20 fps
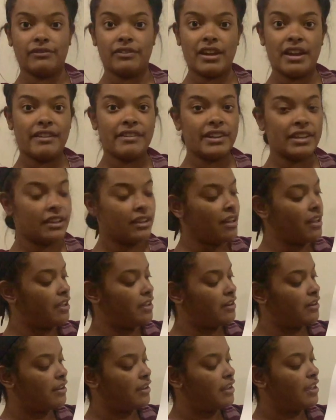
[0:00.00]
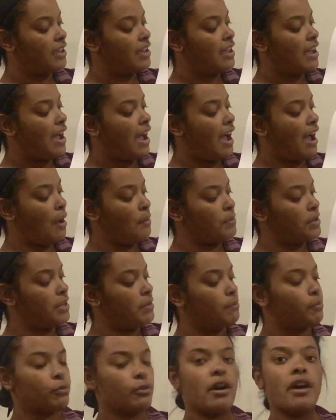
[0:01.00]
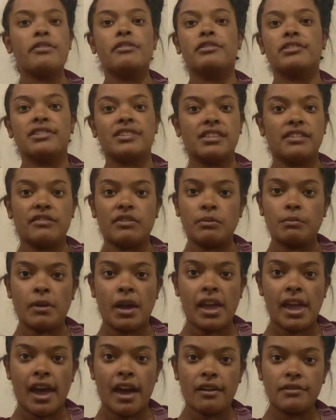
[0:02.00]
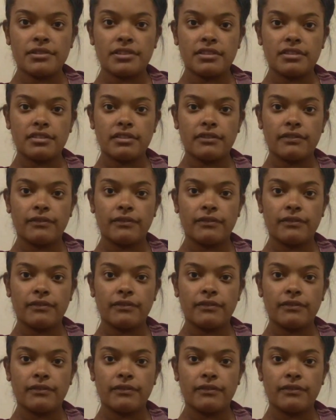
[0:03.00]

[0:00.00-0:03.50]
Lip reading: Very good. How many brothers live in my house?